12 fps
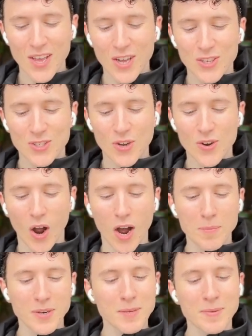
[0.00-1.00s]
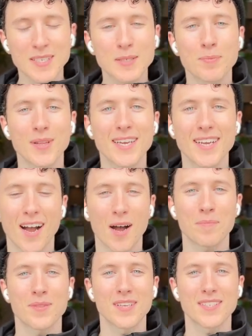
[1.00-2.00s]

So I'm going to be splitting up this